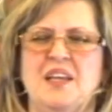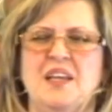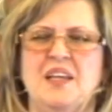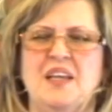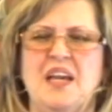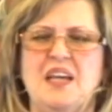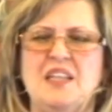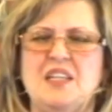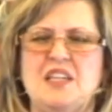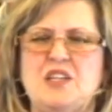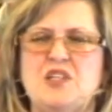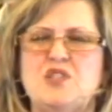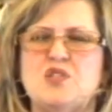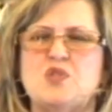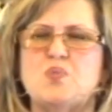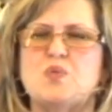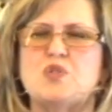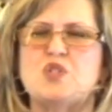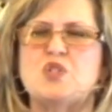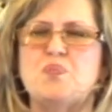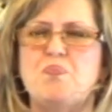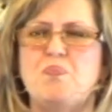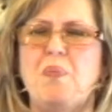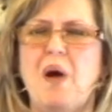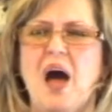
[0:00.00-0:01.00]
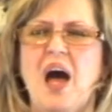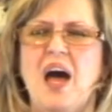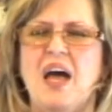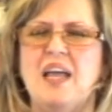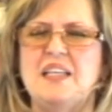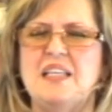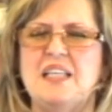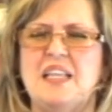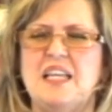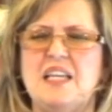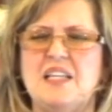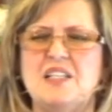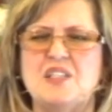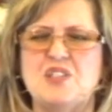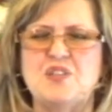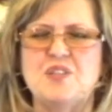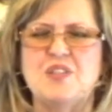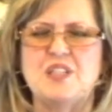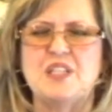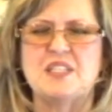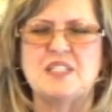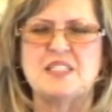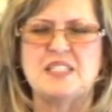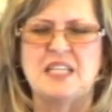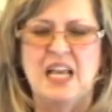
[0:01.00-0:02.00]
and it is responding to
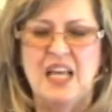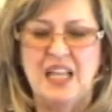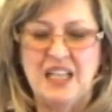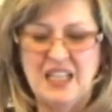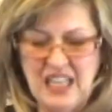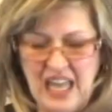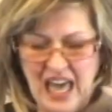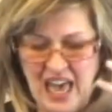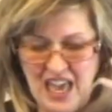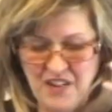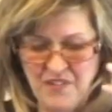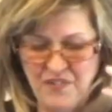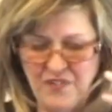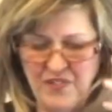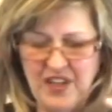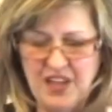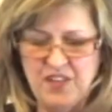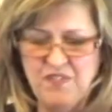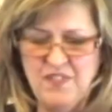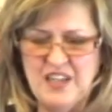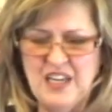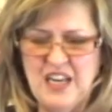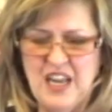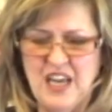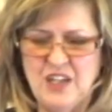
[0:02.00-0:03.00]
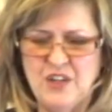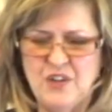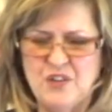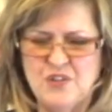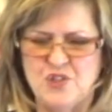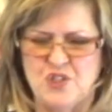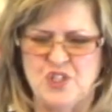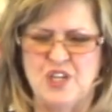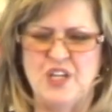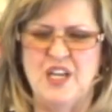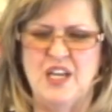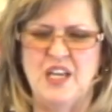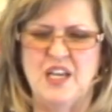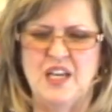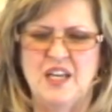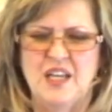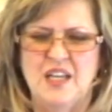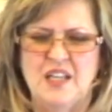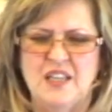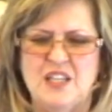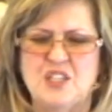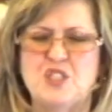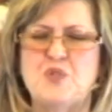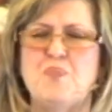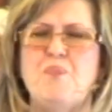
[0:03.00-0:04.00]
this life-giving energy,
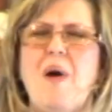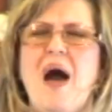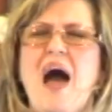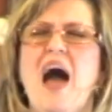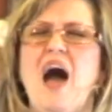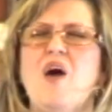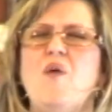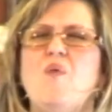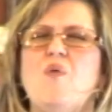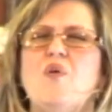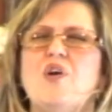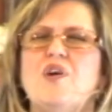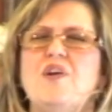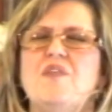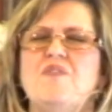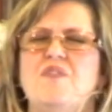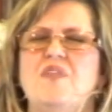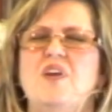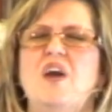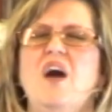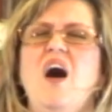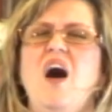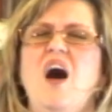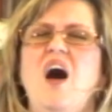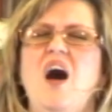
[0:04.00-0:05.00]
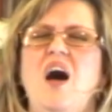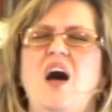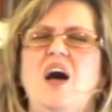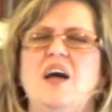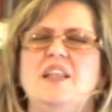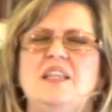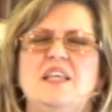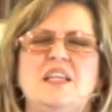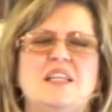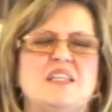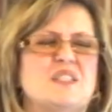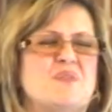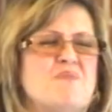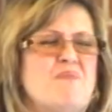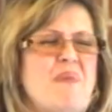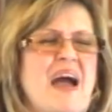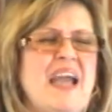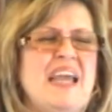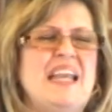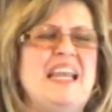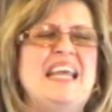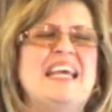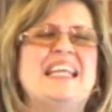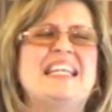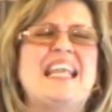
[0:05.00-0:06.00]
this power of God that is
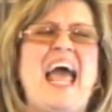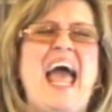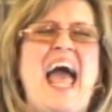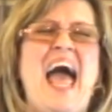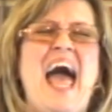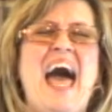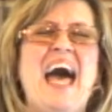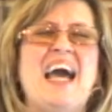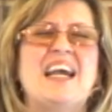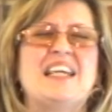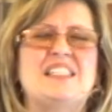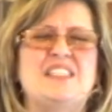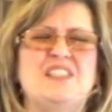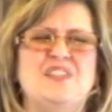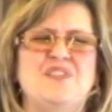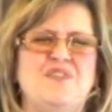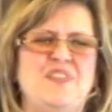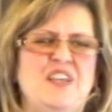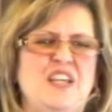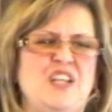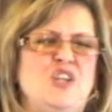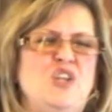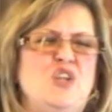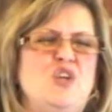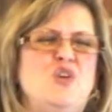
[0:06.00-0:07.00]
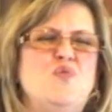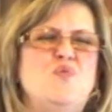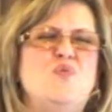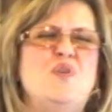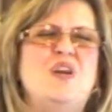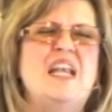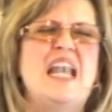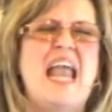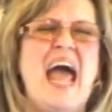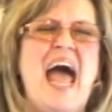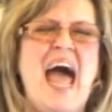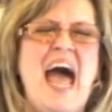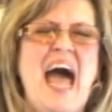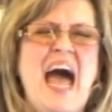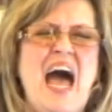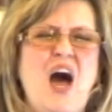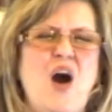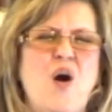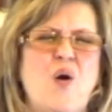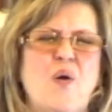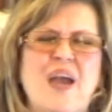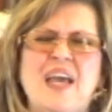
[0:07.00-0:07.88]
mighty and active in you now.